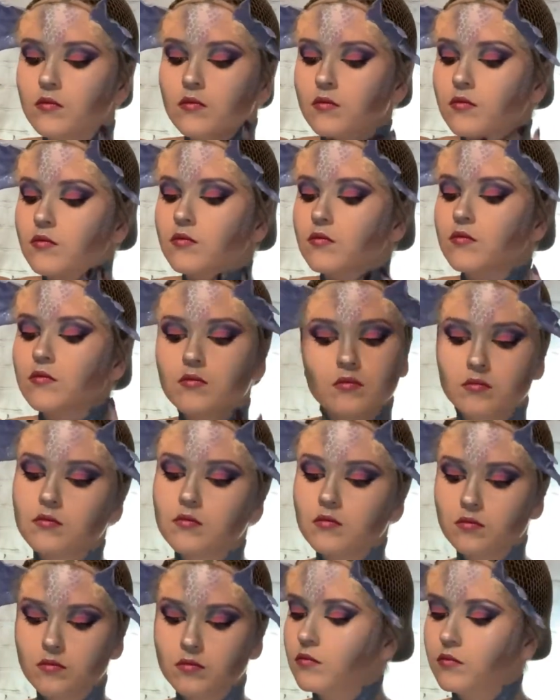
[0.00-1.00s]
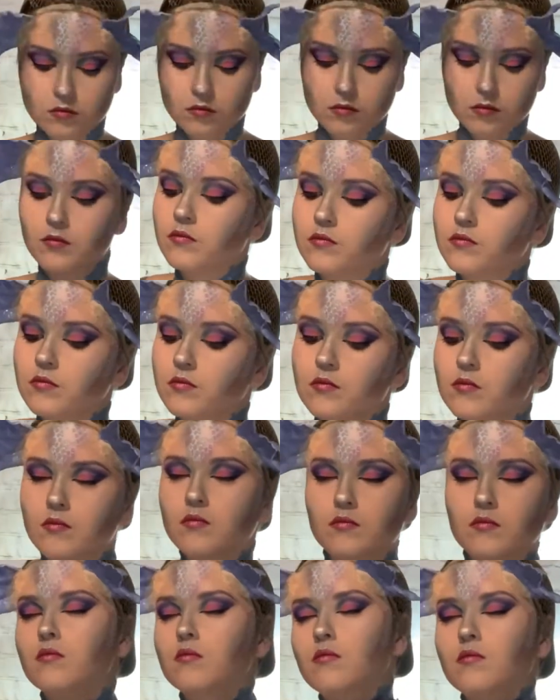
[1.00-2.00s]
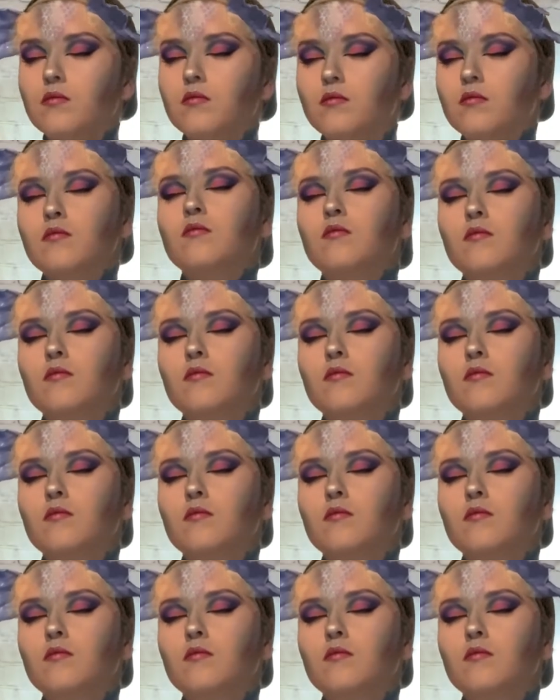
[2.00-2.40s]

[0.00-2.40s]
kept falling apart on me.